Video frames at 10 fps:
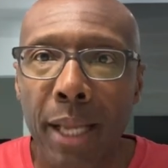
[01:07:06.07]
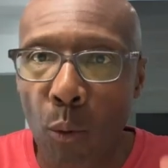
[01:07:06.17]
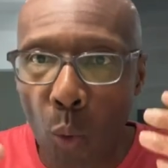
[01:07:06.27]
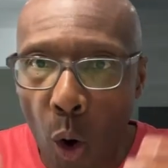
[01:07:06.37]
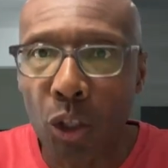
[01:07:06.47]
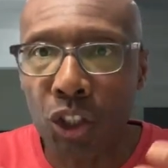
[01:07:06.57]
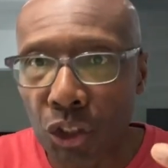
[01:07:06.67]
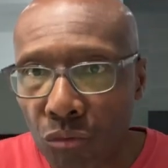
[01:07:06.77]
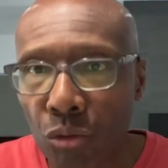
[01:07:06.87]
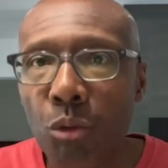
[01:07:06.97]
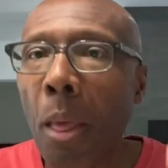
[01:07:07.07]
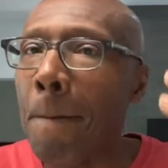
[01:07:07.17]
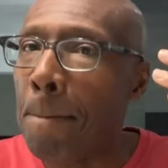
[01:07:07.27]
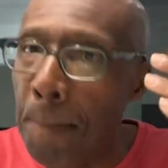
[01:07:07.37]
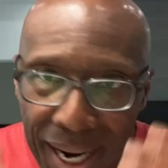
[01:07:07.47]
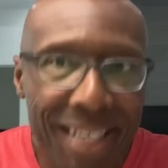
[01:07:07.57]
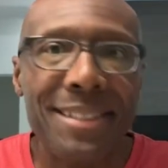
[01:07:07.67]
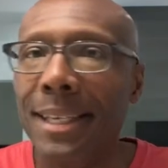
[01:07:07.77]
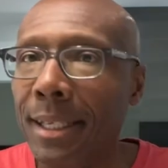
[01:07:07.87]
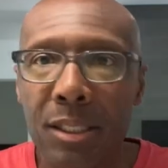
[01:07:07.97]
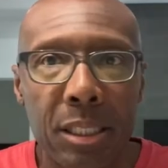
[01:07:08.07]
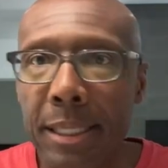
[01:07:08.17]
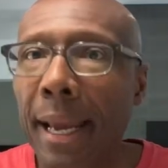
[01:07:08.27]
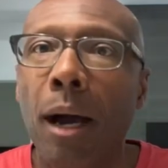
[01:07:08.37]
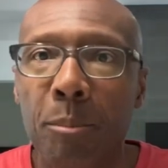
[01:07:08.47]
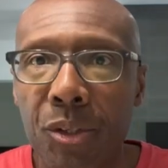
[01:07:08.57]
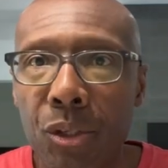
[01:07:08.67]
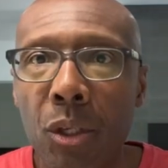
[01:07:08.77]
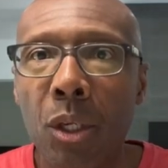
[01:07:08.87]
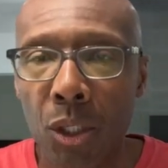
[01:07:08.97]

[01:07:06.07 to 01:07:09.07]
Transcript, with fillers: that walks you through the basic steps